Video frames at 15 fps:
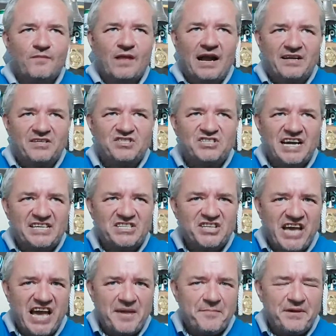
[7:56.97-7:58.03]
I can taste the
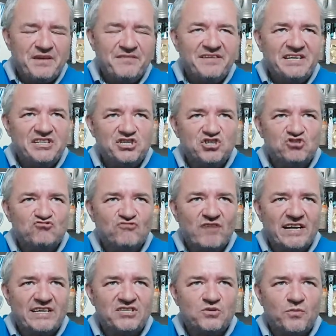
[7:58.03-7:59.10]
ABV
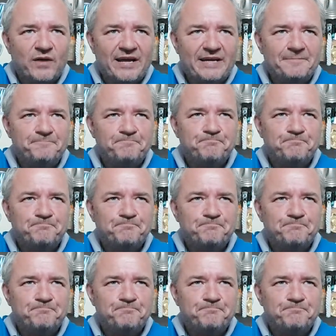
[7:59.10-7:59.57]
straight away.